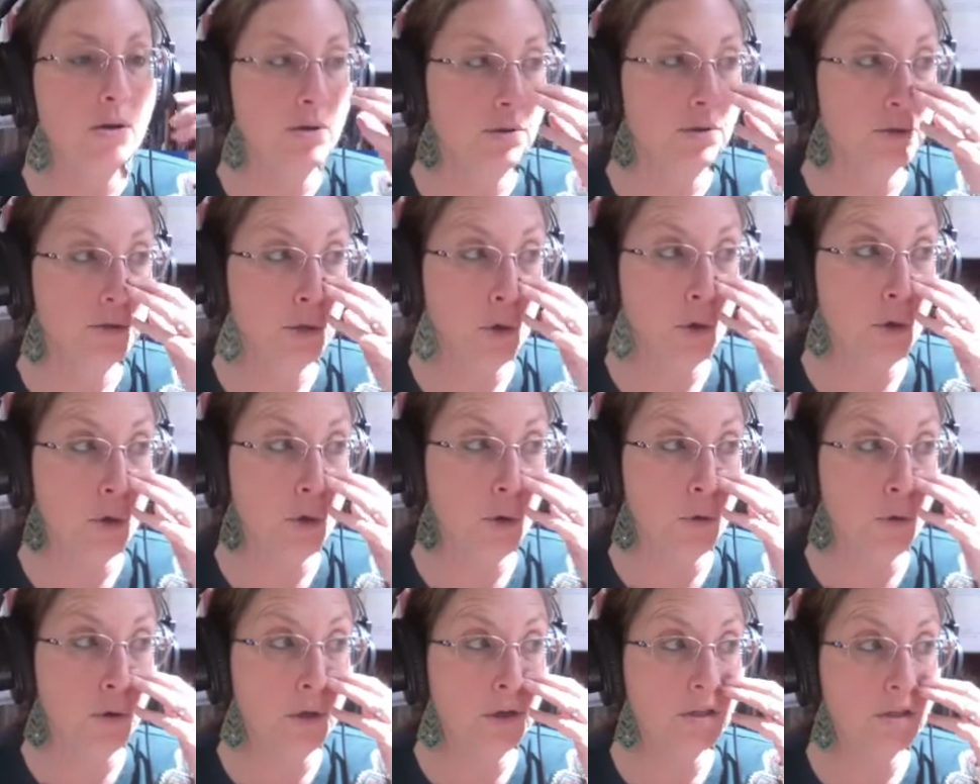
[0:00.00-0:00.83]

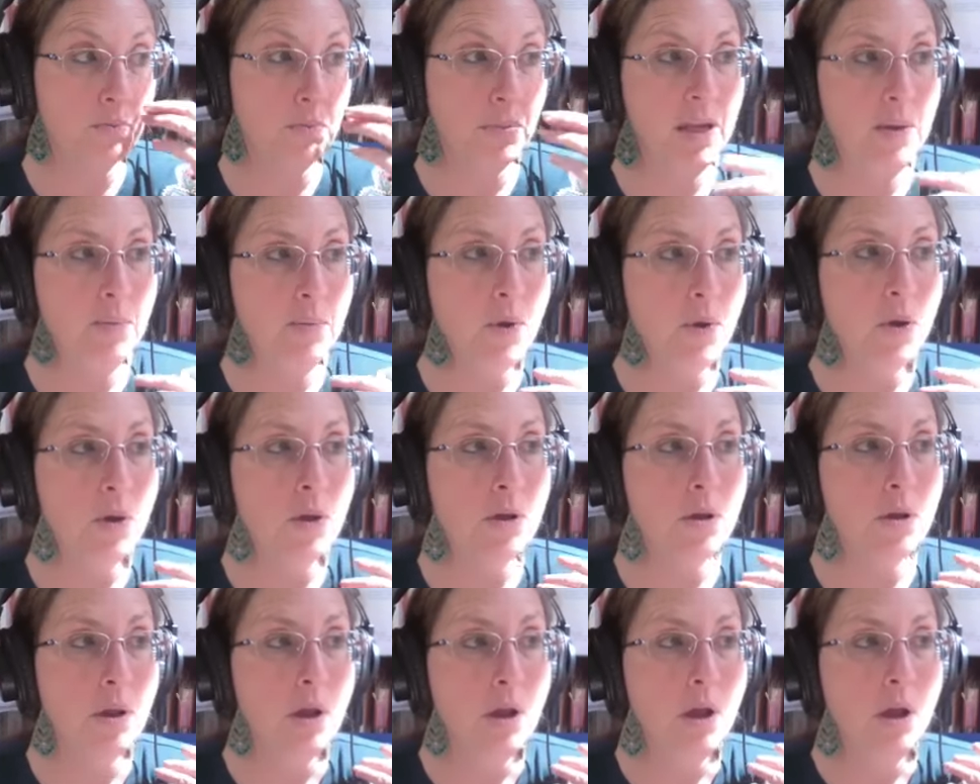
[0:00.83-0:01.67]
So, because
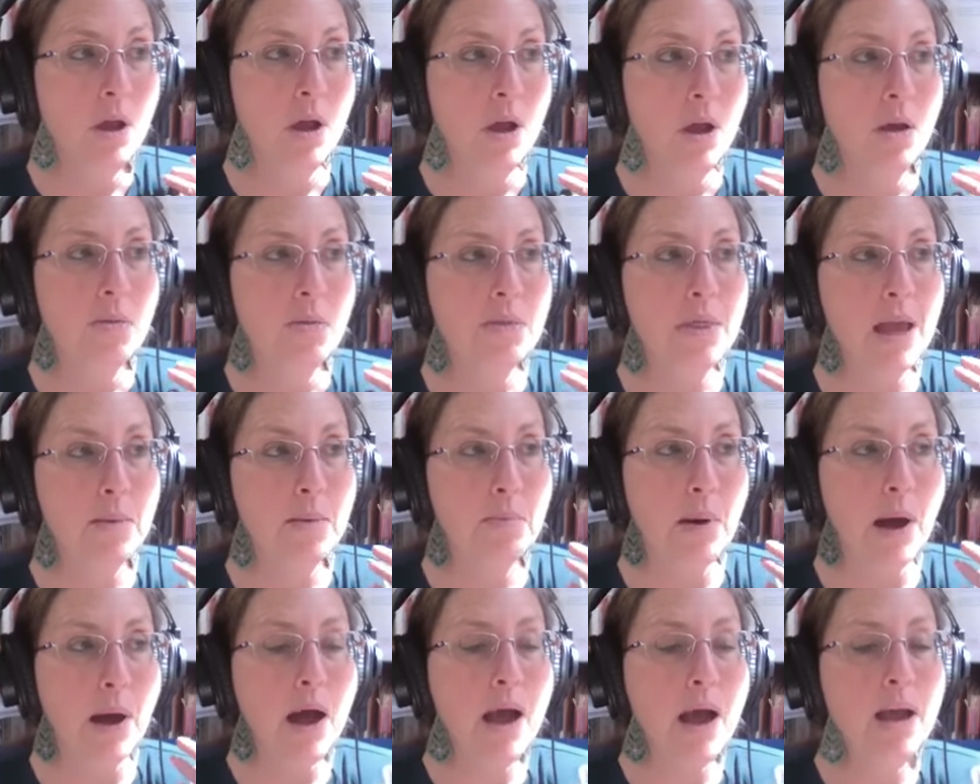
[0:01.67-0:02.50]
people, they
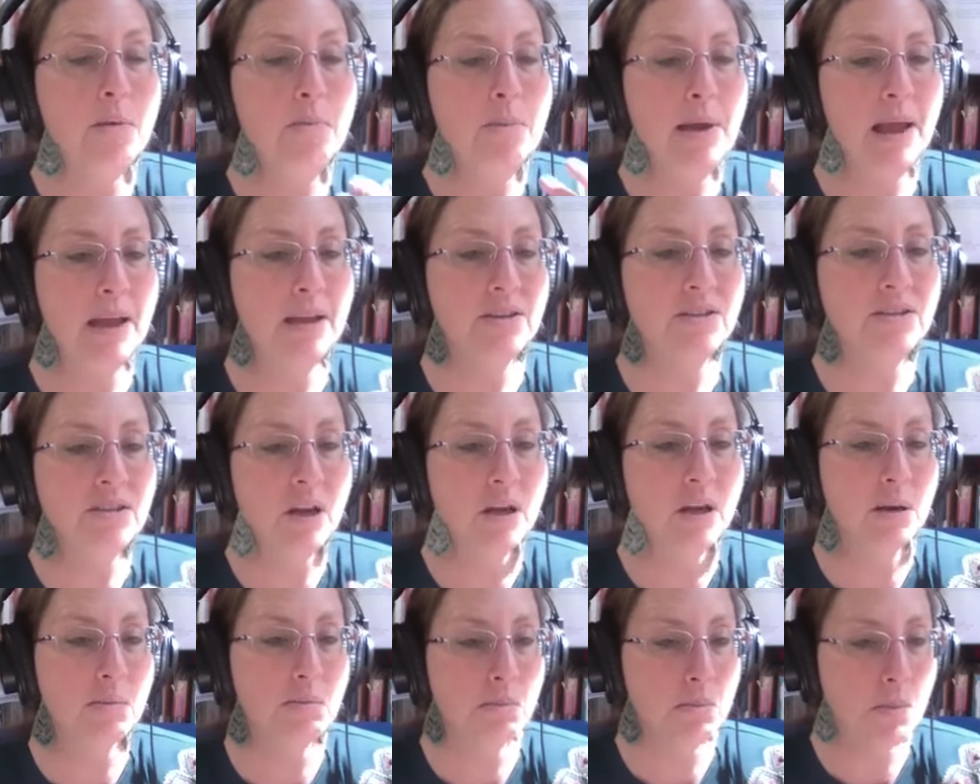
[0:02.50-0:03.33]
buy
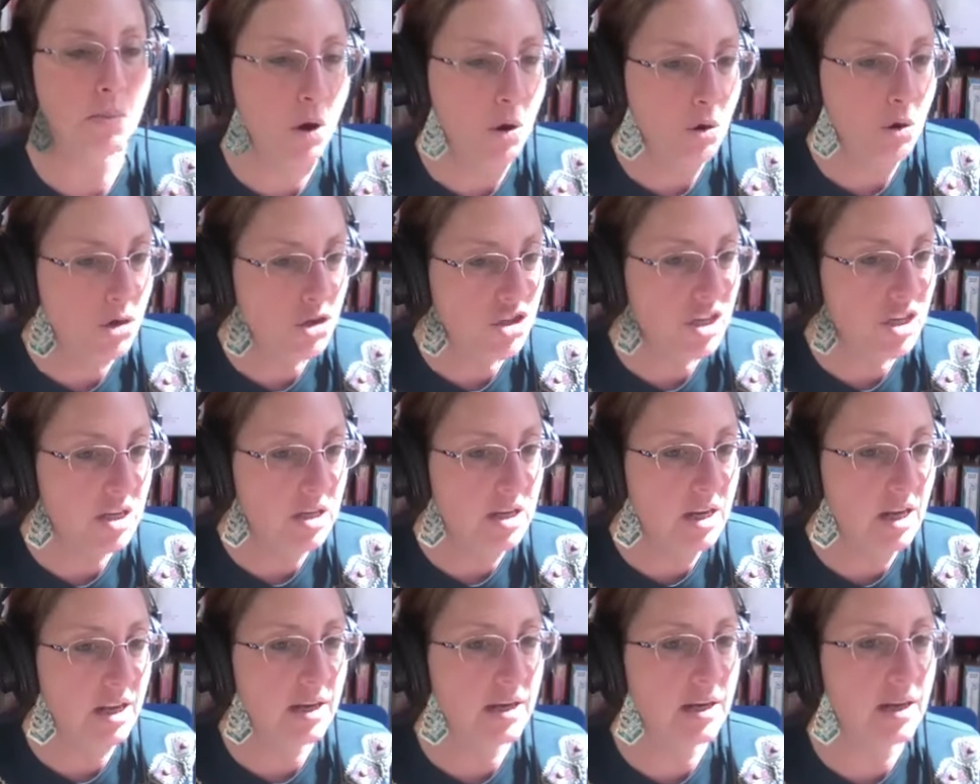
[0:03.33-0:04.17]
based on emotion
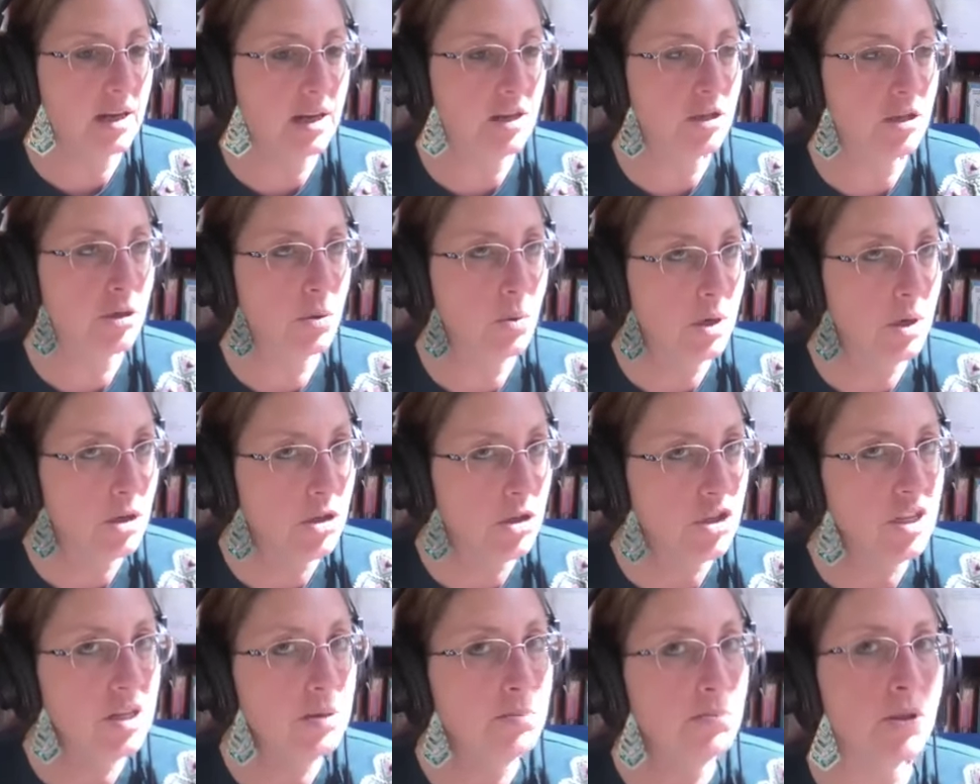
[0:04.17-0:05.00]
and
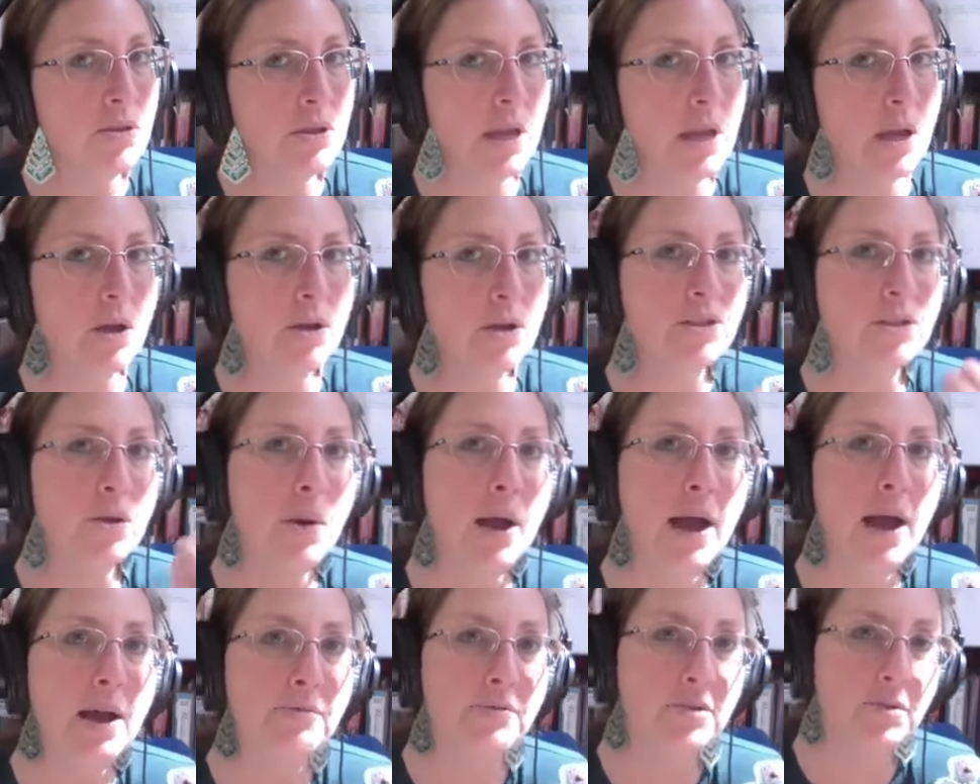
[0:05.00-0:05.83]
intuition, but they also
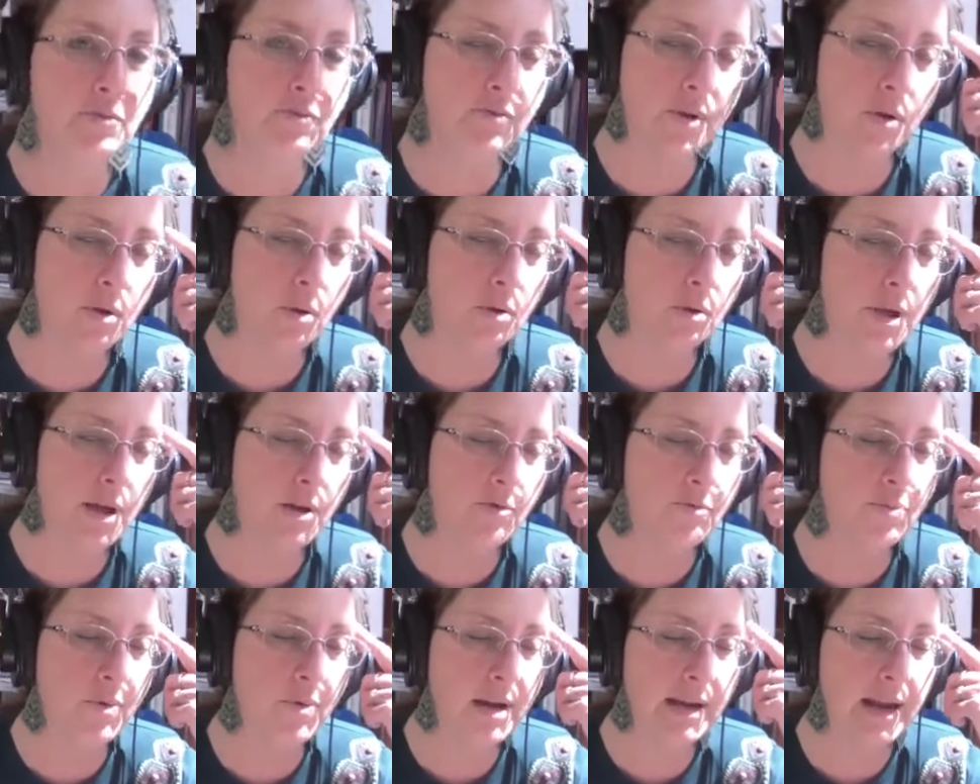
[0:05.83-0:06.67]
have to feel their
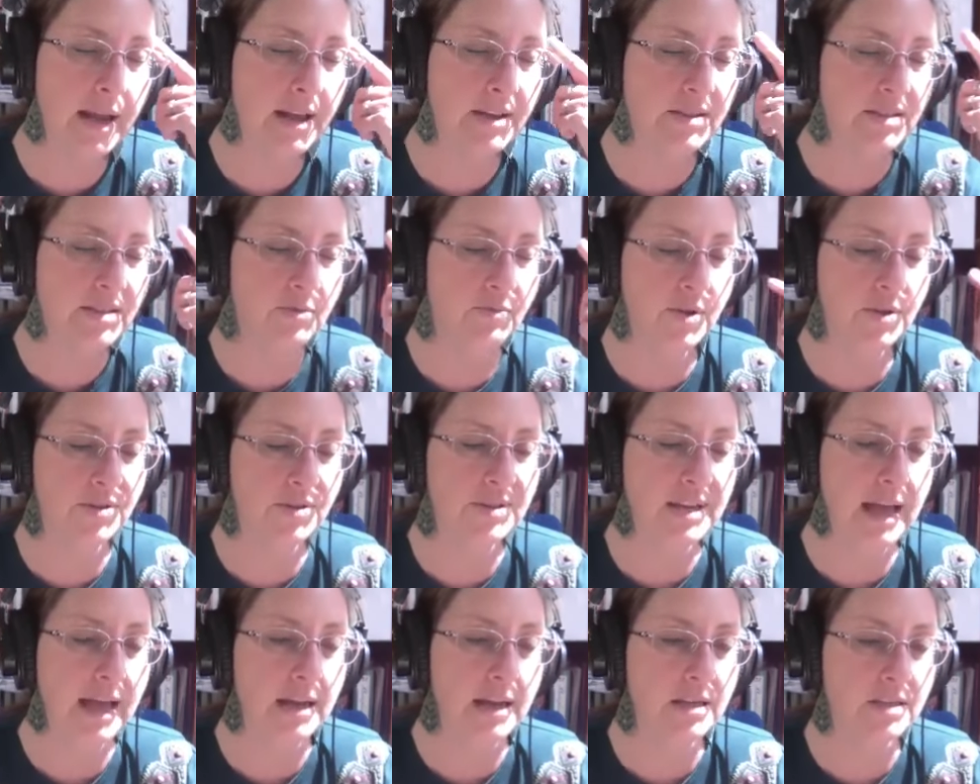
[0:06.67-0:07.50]
left brain has to feel
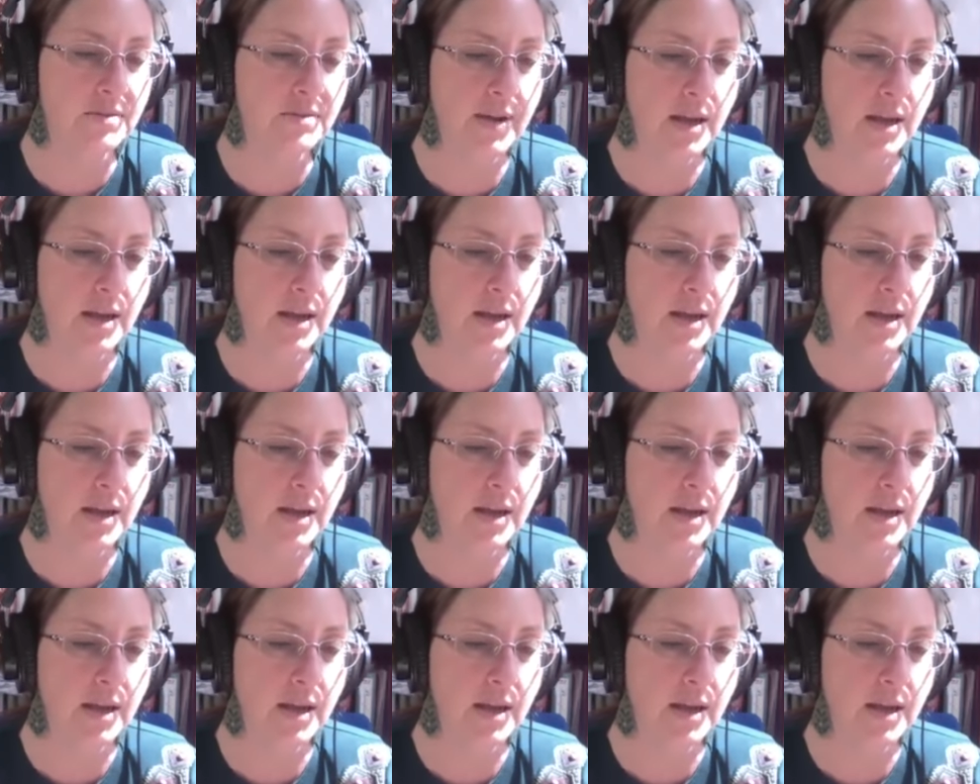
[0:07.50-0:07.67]
satisfied.